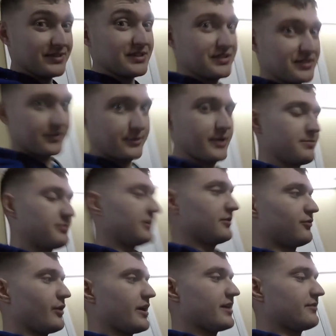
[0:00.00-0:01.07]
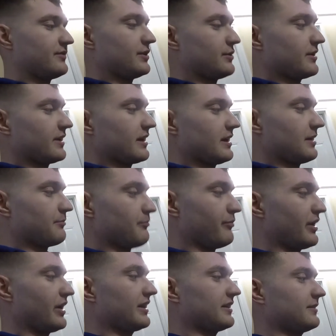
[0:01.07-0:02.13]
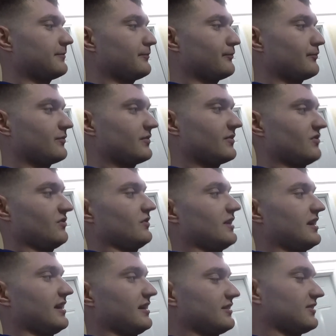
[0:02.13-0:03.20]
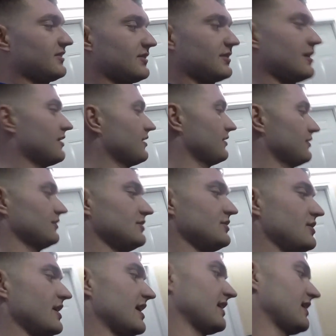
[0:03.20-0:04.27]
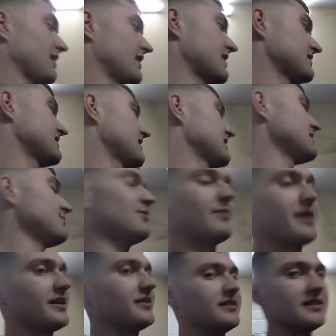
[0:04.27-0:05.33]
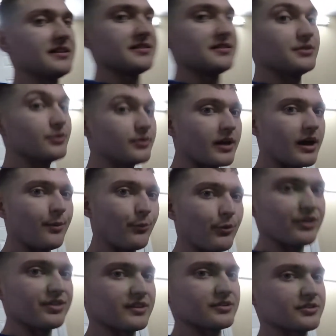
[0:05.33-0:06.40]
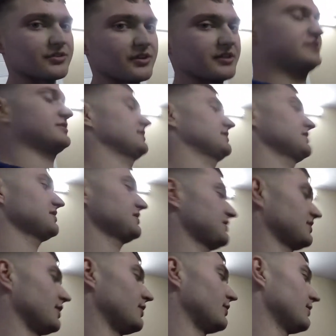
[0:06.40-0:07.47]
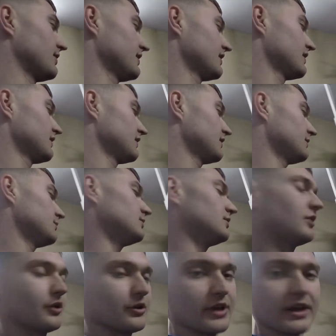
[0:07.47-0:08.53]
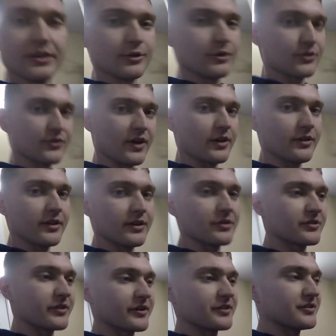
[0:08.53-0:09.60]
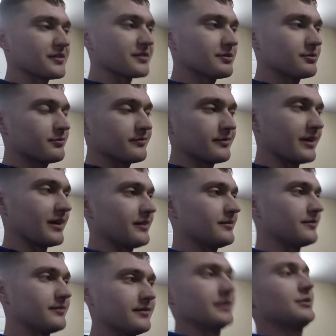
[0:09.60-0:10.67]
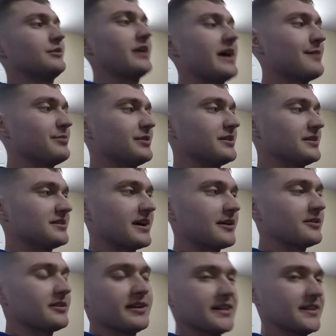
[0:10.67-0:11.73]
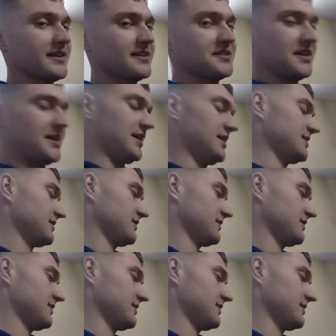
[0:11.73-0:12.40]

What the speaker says: descriptive way of doing it, but it's, guys gotta keep in mind, these do come with instructions. So all you got to do is follow the instructions and it'll happen exactly like they say.